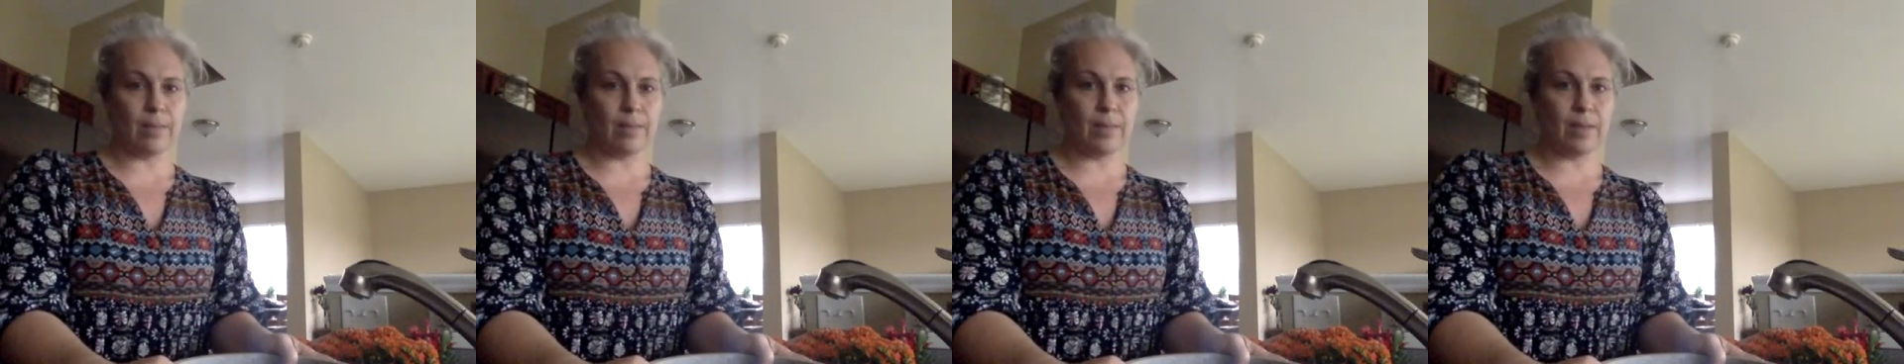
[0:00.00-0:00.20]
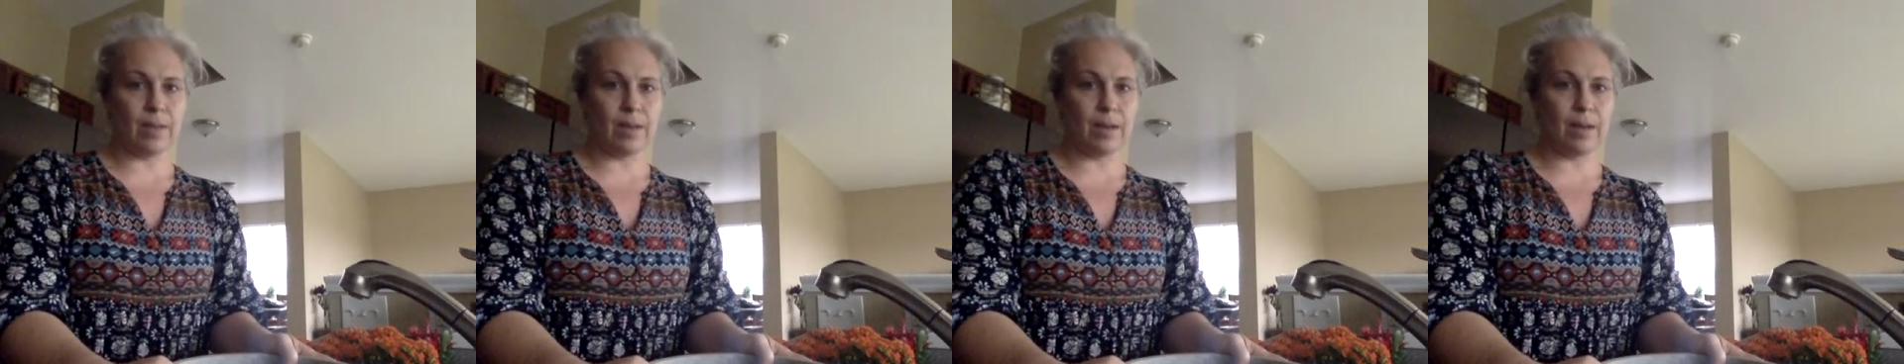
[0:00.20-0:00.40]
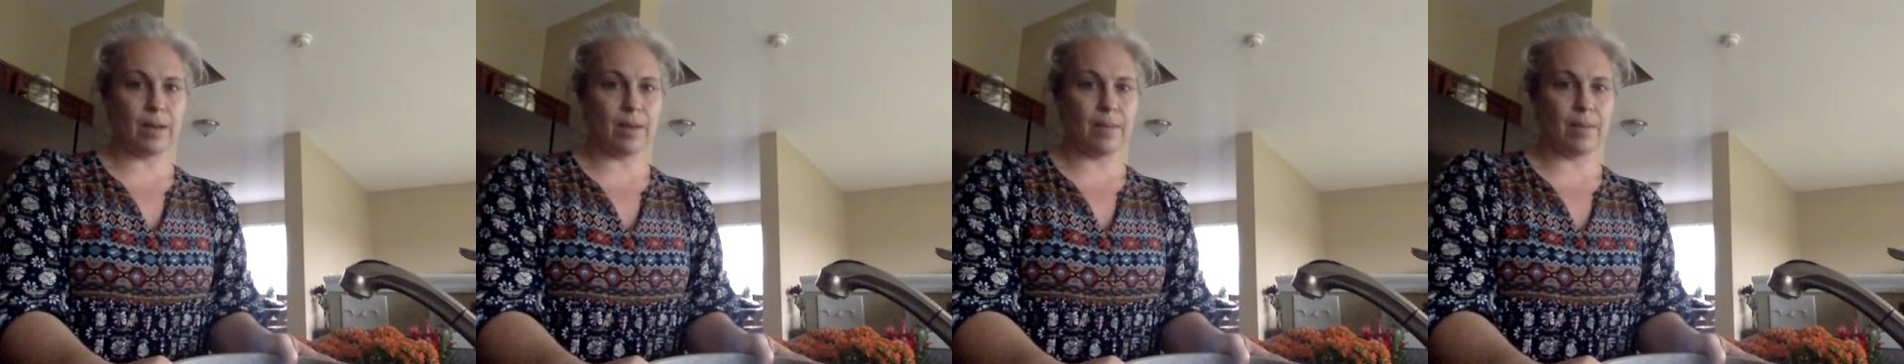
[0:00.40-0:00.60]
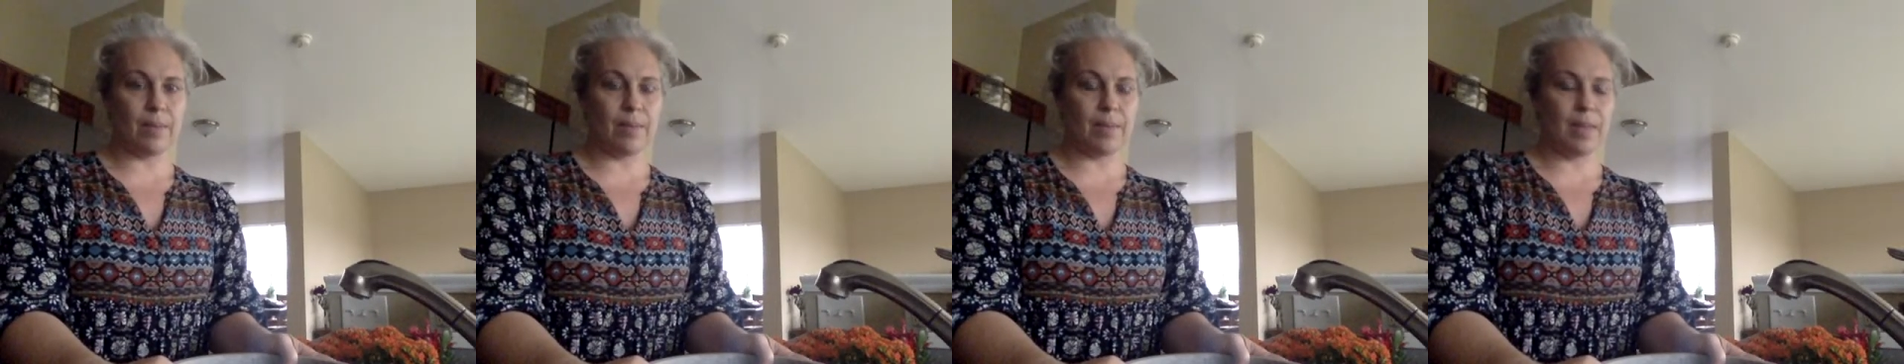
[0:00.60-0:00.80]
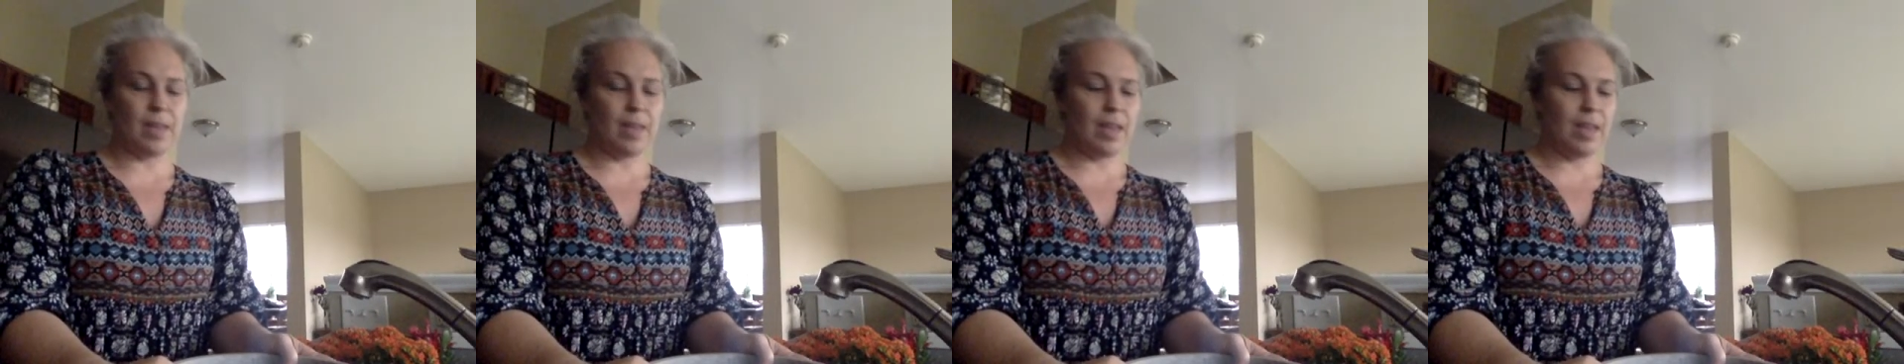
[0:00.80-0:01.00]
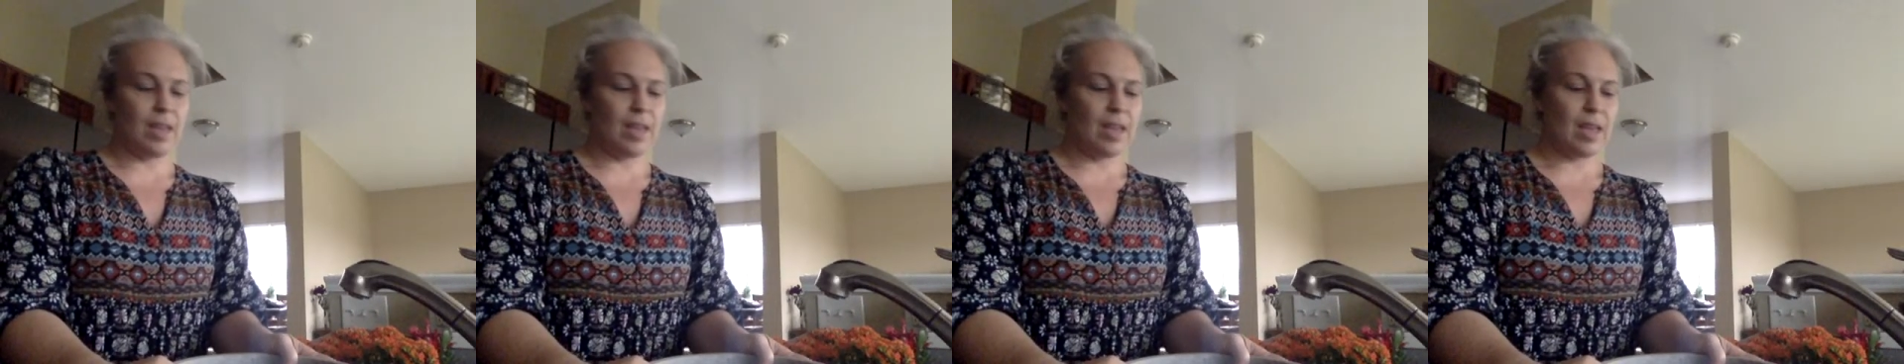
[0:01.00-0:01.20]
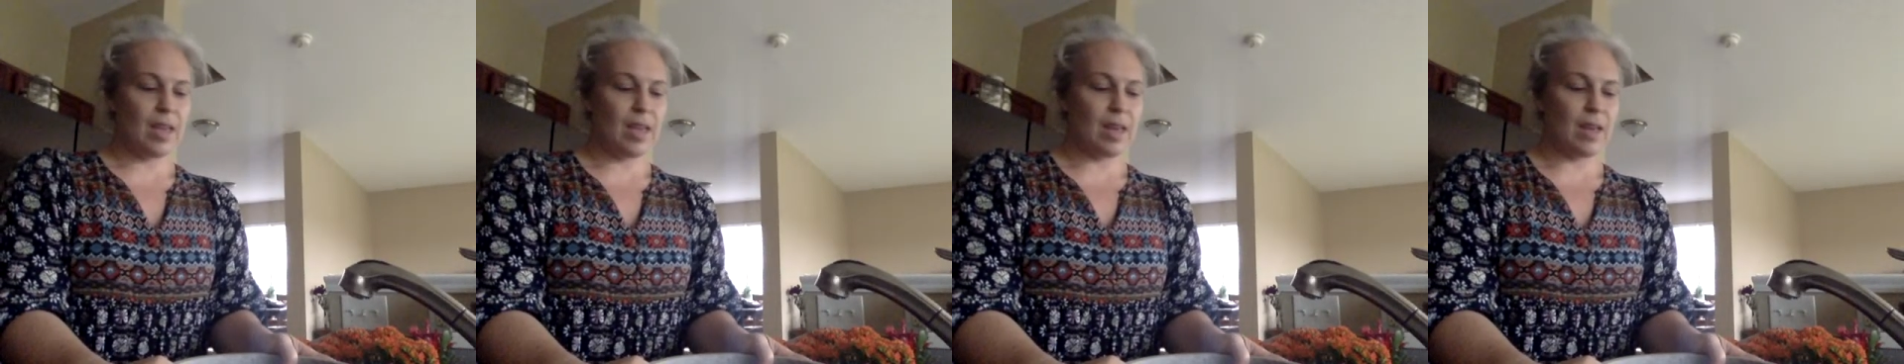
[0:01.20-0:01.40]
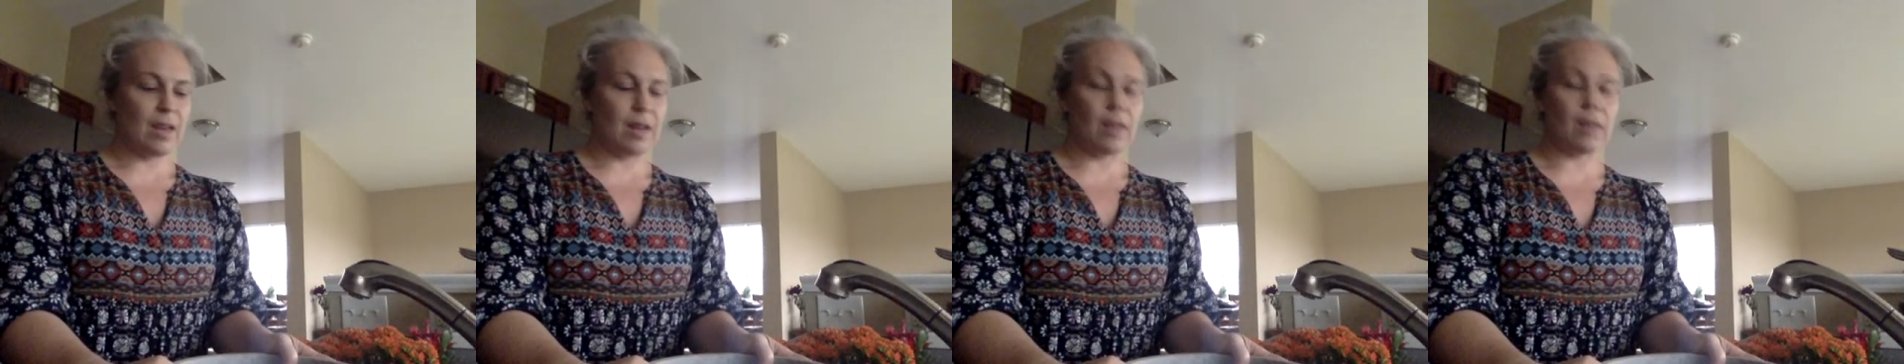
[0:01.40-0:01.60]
and